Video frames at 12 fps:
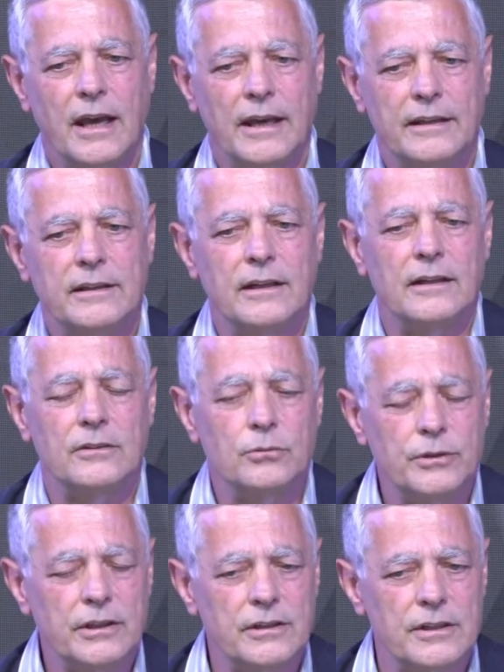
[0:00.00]
And
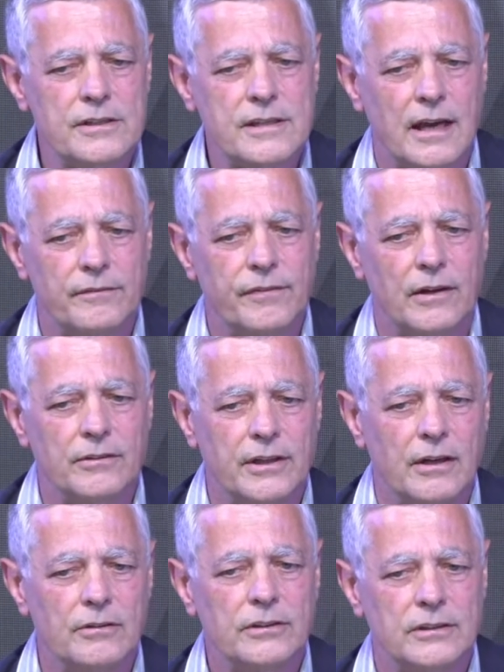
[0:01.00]
doing this, I found
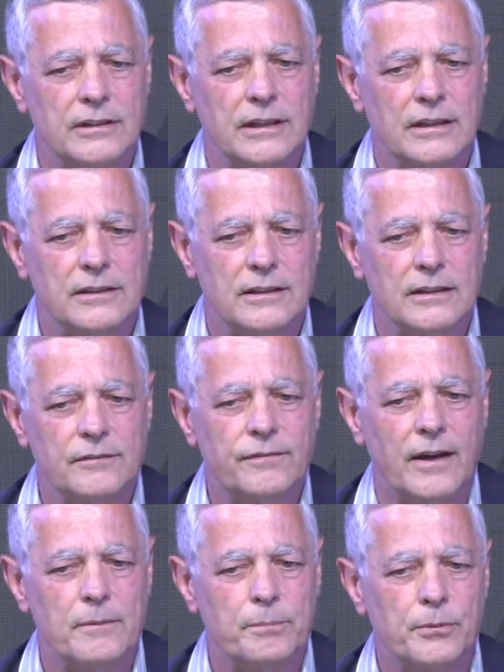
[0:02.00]
out that if
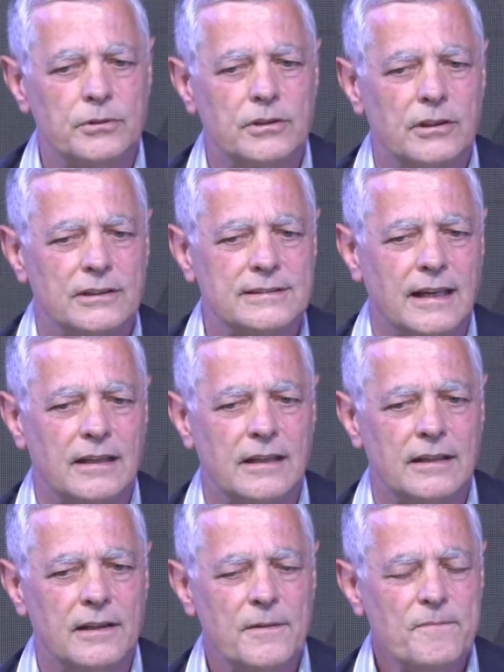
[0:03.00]
I put
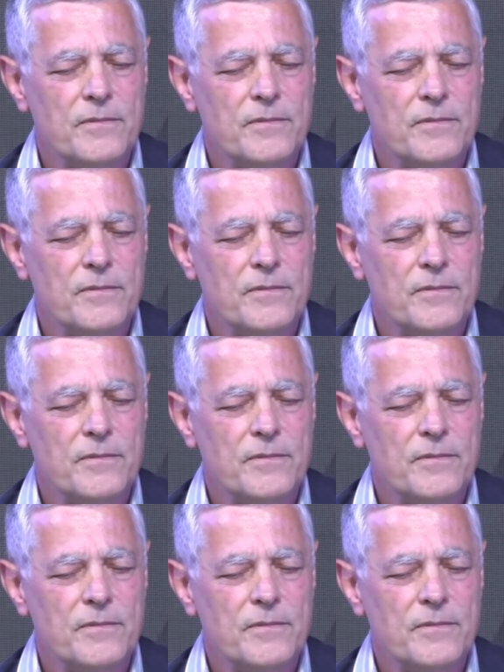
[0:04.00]
exactly